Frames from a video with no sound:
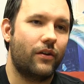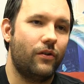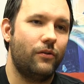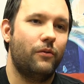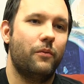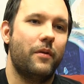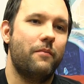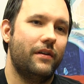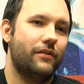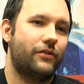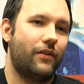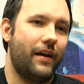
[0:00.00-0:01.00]
The goal when we
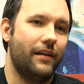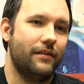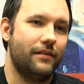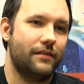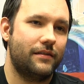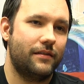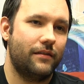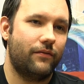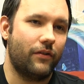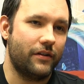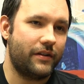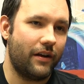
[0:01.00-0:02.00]
built Trials
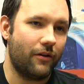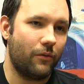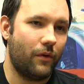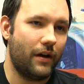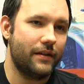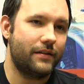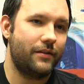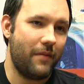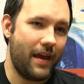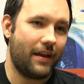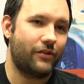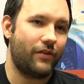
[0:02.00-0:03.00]
Frontier was to
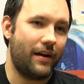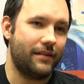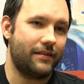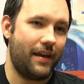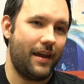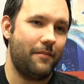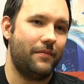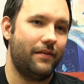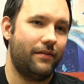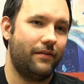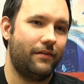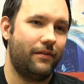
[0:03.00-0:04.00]
make a Trials game that